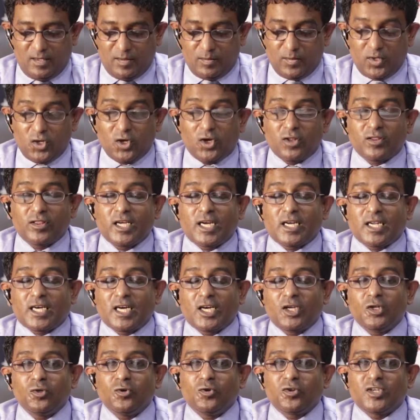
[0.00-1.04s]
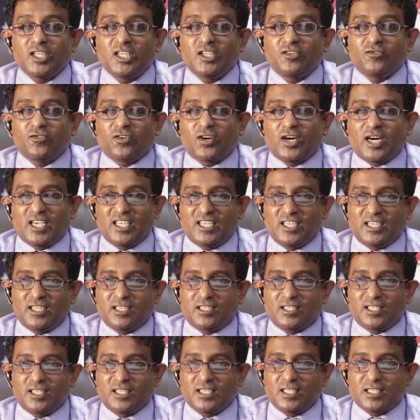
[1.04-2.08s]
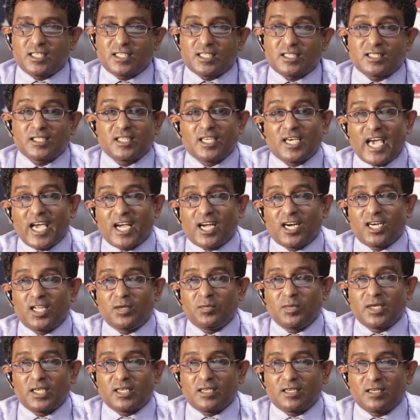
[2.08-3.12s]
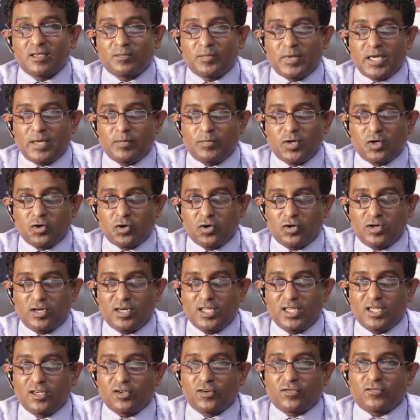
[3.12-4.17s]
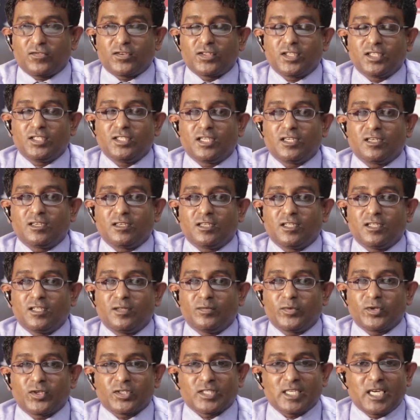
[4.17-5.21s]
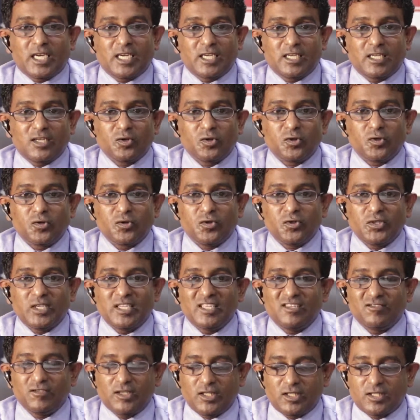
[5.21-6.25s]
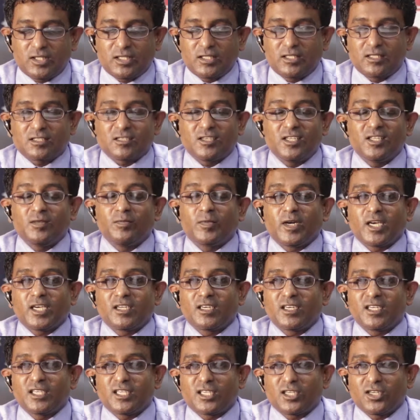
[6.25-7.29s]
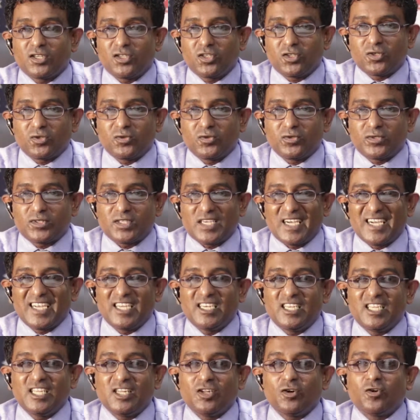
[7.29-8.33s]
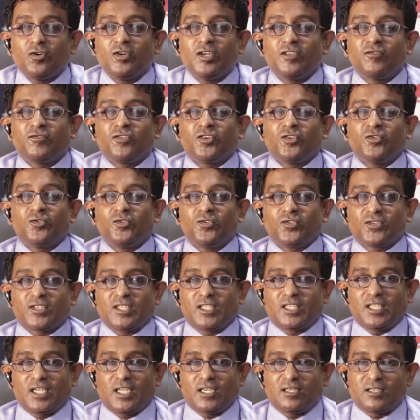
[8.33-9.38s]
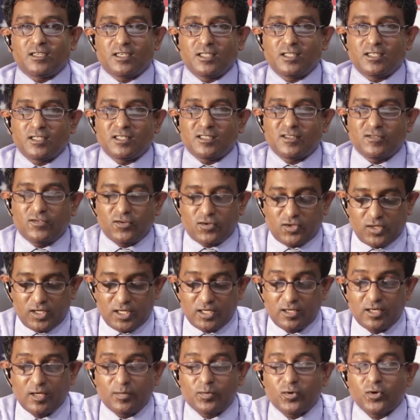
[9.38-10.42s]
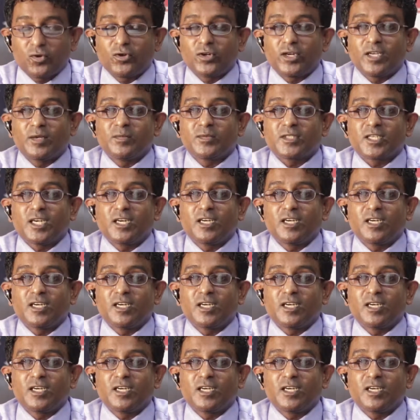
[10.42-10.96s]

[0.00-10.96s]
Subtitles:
Beyond that, I do teach for IELTS, the academic paper only, not for the general, because I don't deal with skill migration issues. I deal only for university entrance, for degree programs,